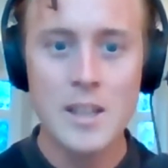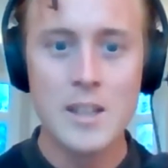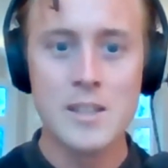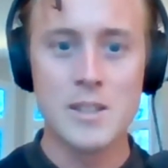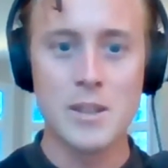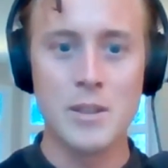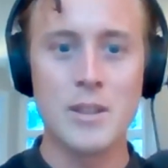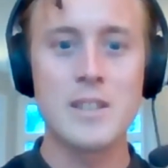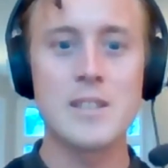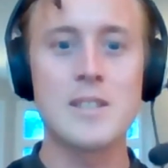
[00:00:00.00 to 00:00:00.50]

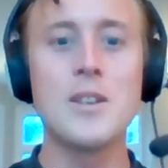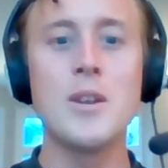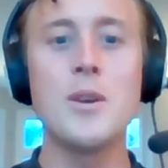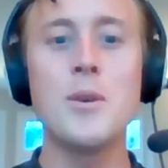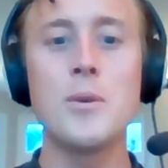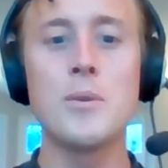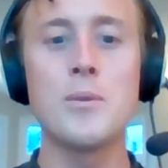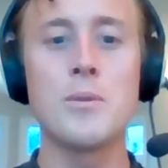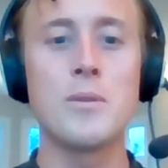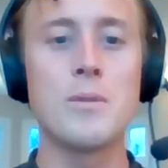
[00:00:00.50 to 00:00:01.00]
So there's
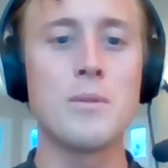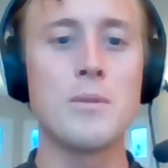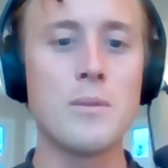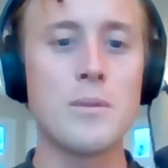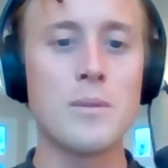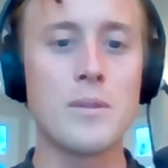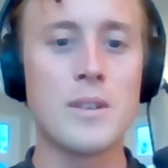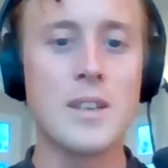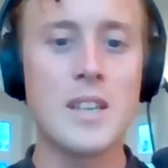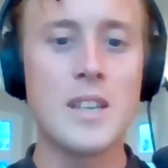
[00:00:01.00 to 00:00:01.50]
no
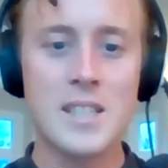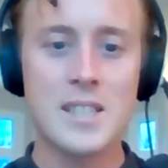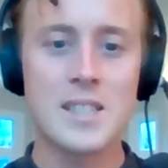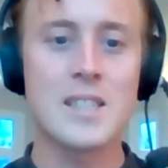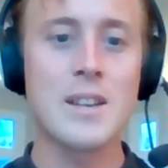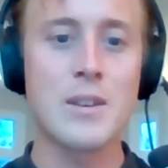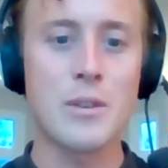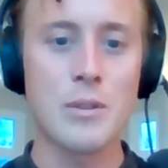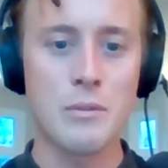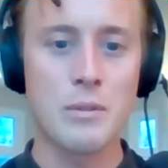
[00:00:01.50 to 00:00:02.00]

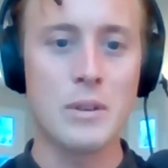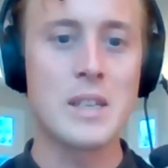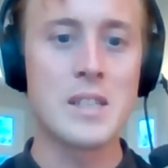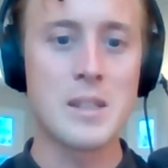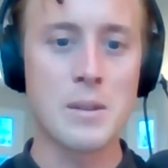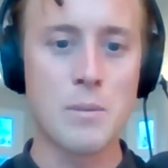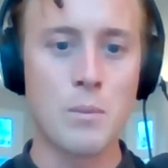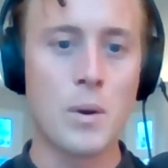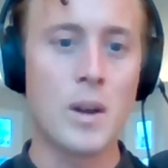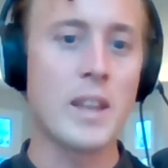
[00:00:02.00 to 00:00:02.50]
necessary
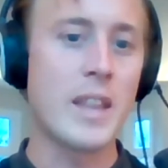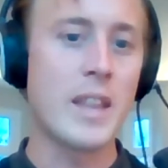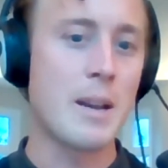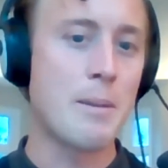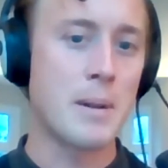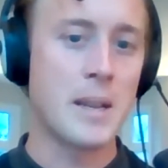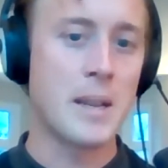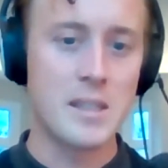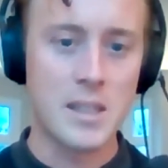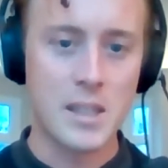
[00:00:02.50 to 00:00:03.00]
reason why that
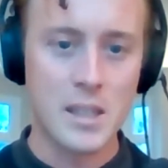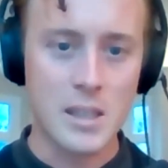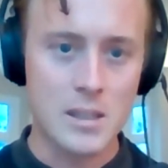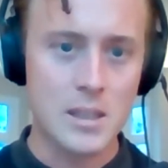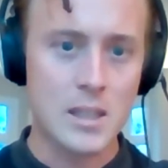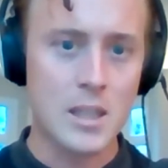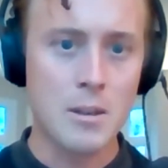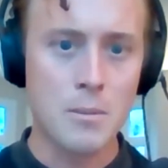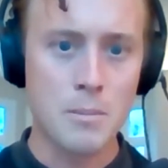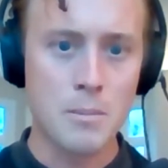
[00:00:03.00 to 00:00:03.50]
plastic is
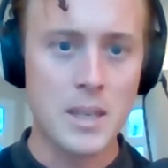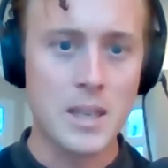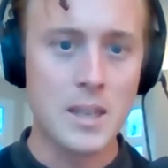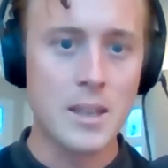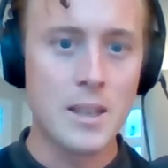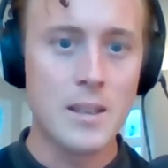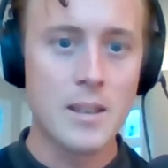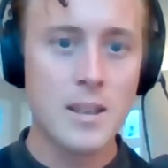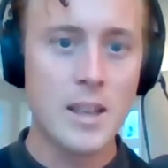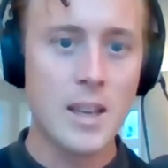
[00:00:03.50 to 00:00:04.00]
going to be
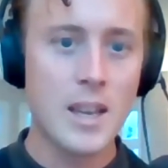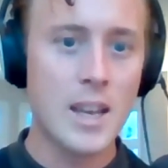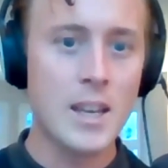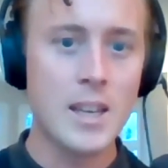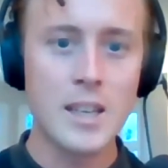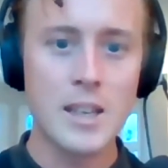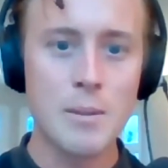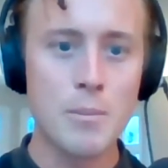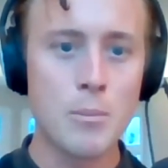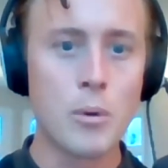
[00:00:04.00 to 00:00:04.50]

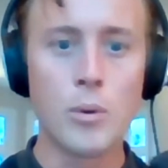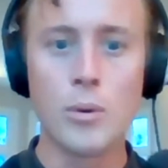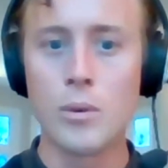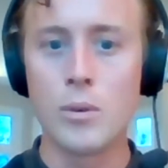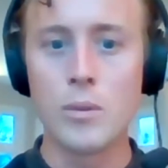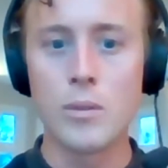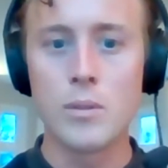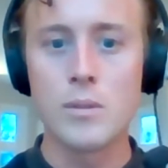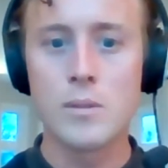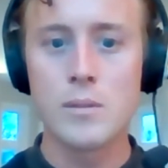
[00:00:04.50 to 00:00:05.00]
any
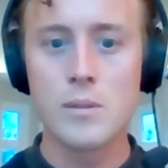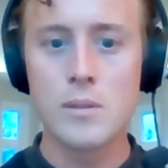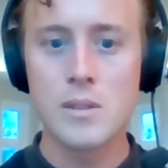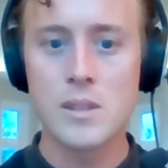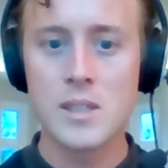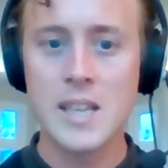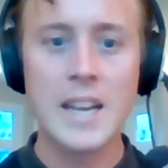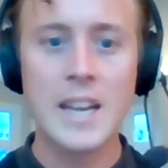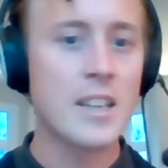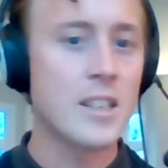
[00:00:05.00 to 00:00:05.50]
more
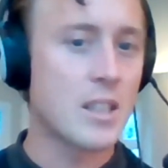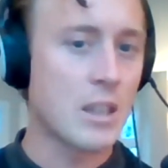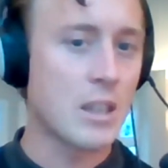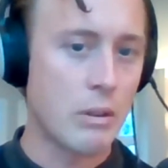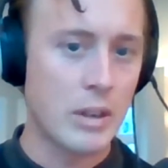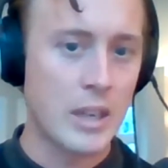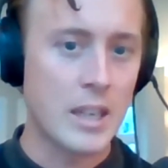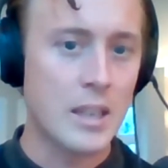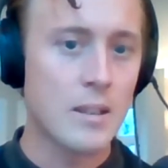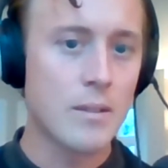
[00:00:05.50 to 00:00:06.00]

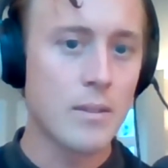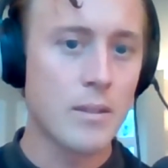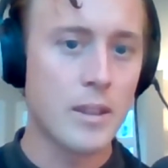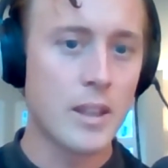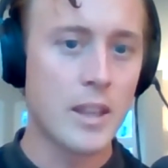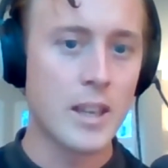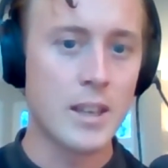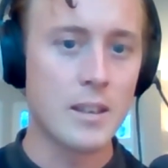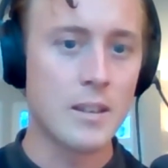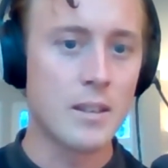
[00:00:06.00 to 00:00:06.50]
sanitary
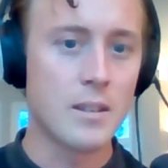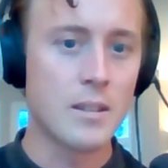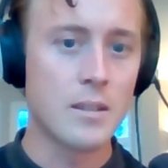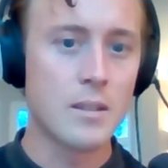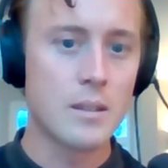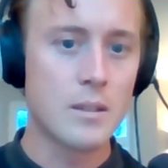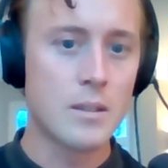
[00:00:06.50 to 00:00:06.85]
than